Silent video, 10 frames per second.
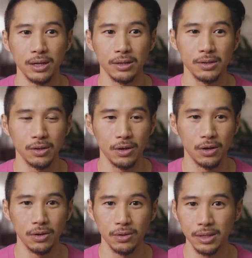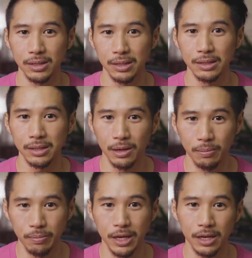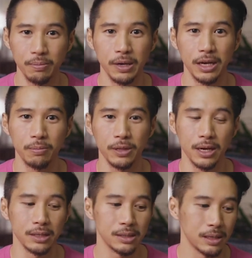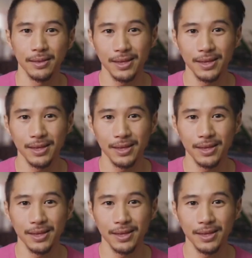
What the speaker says: So this is a big plus.